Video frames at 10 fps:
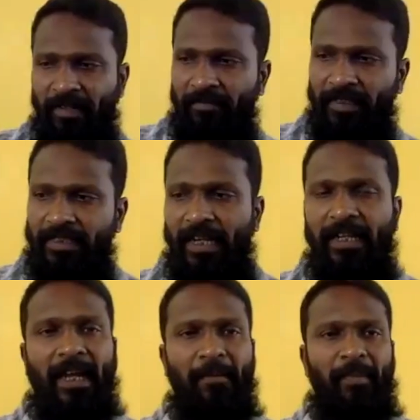Then when
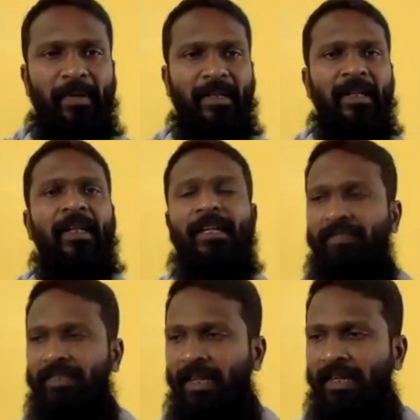Visarane
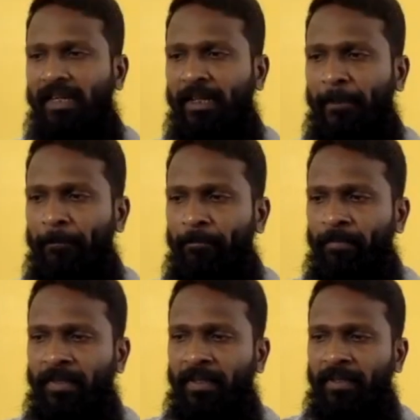happened,
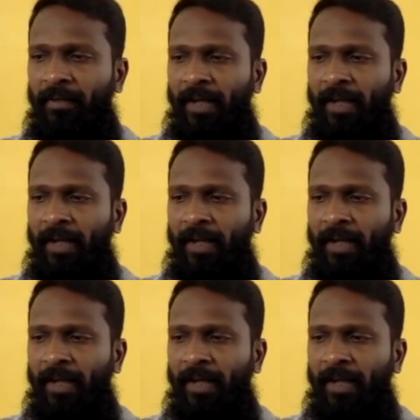Visarane,